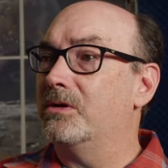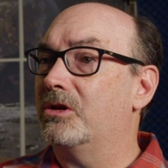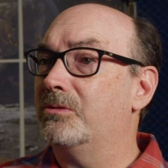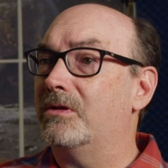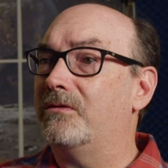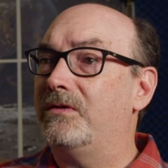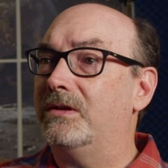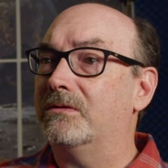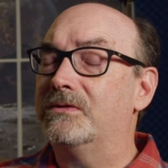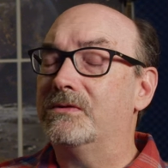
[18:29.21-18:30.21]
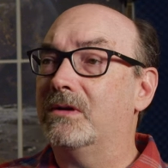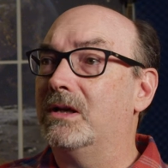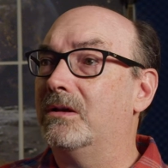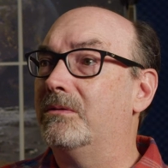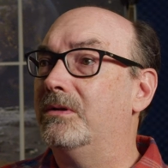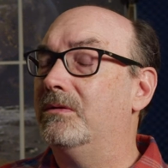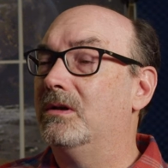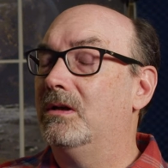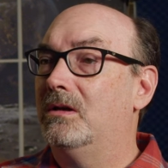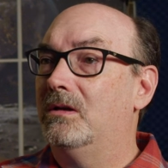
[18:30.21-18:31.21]
Talking about fields around
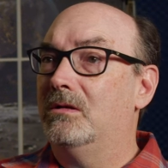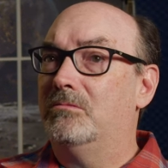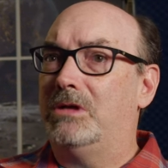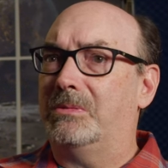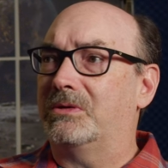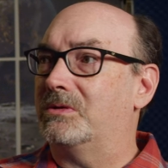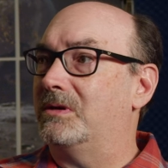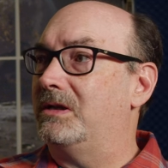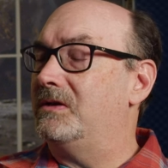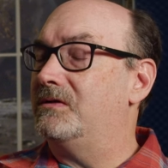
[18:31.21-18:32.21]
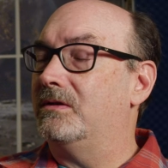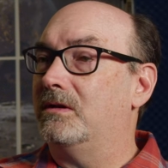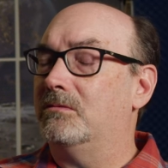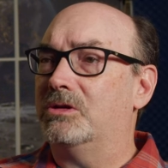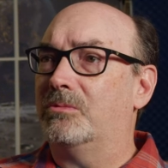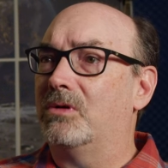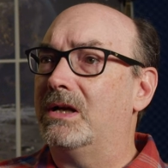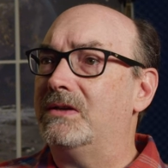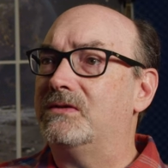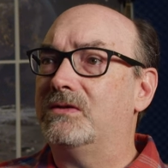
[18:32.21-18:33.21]
and maple trees, and it was a
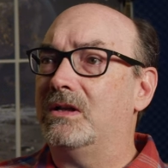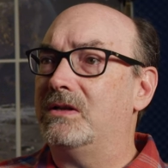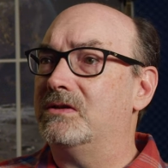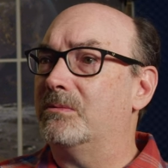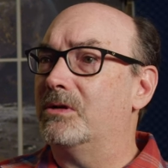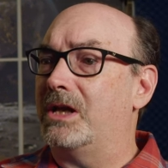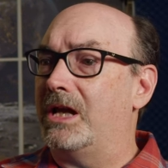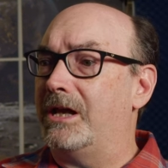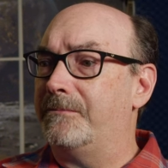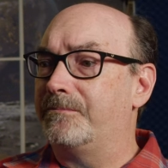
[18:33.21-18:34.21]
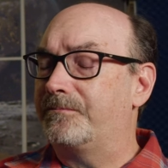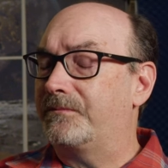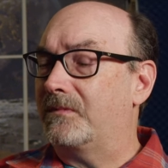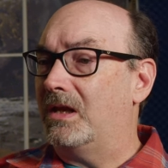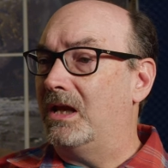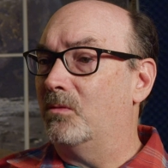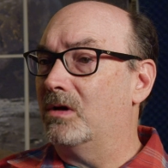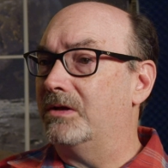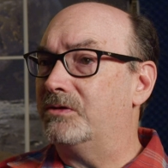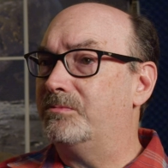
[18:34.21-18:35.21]
bright, sunny summer day. And
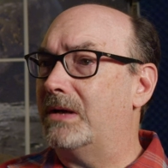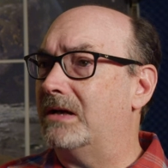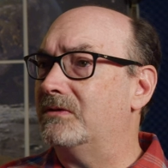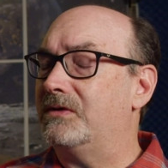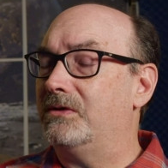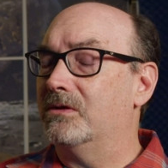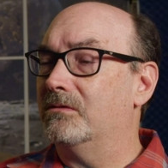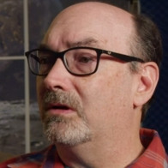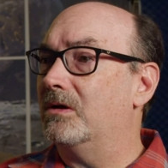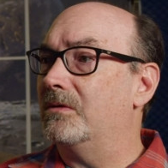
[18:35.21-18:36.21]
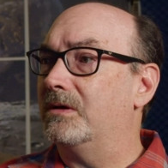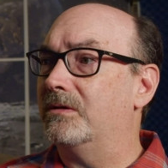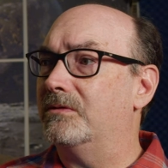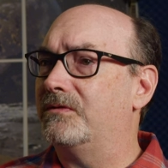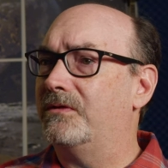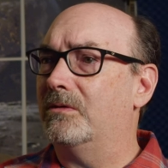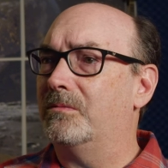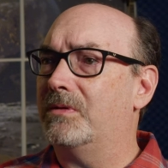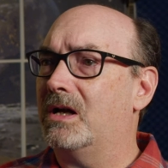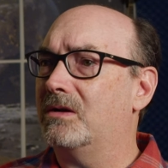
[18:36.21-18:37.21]
we're in this bouncy dirt road, and it was filled
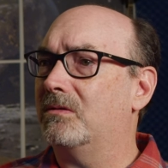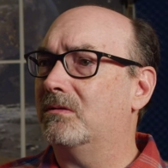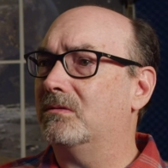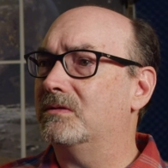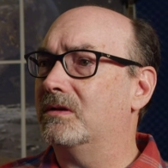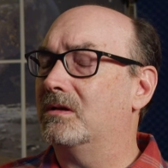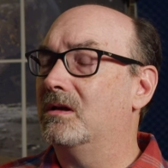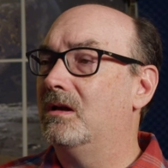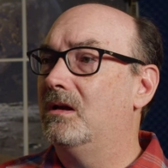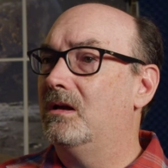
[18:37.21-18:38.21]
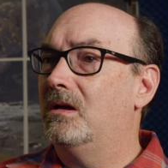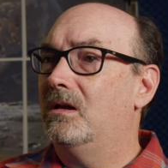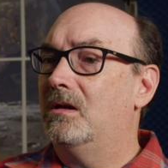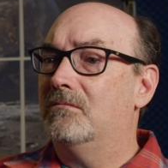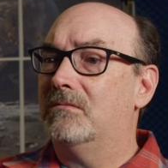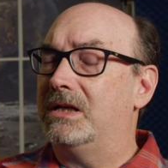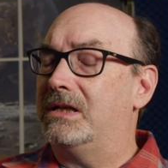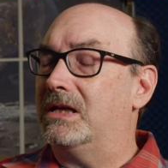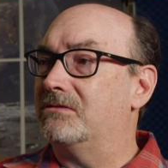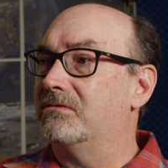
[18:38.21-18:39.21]
with potholes, and my
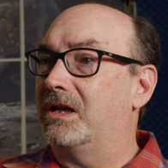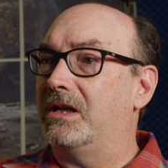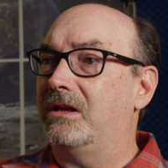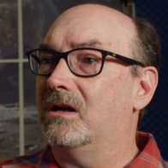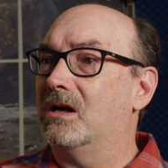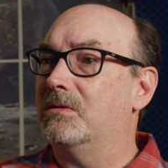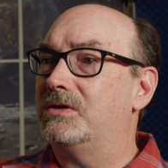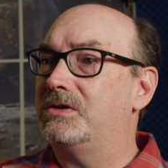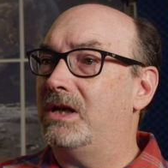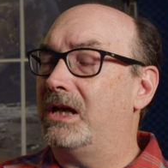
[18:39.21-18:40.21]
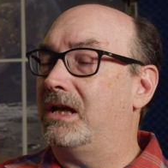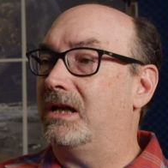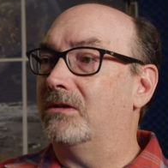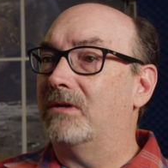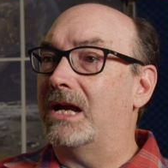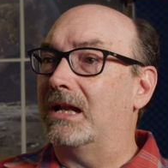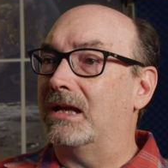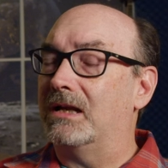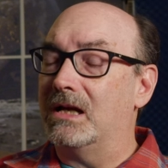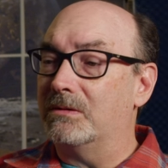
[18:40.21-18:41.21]
dad's rickety car was shaking and
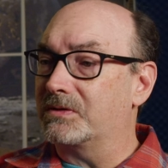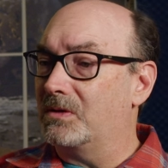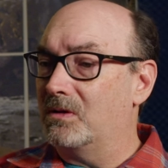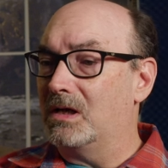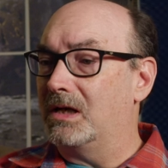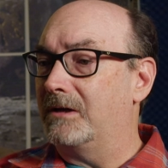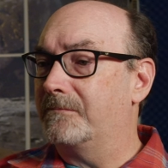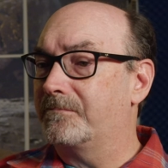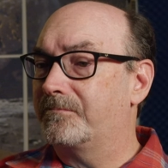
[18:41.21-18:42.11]
rattling, and I was crying.